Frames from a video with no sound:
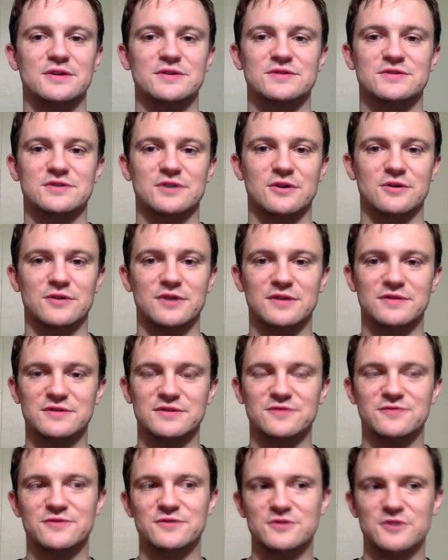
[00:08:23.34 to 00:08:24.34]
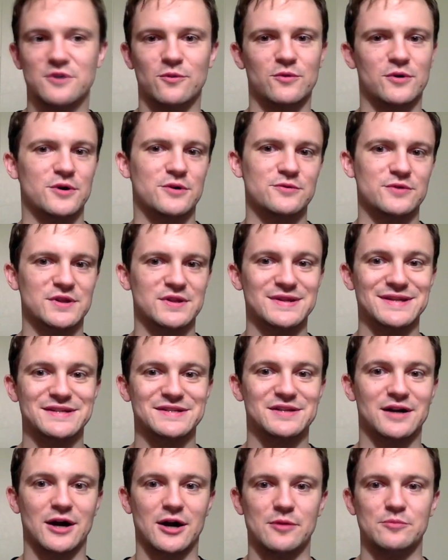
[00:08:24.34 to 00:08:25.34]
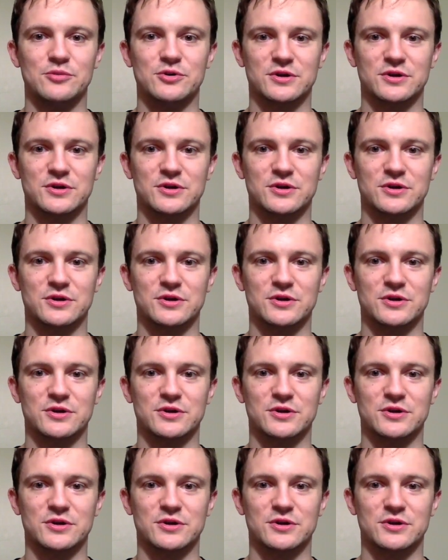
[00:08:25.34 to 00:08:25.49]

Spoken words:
So even if you don't want to read the entire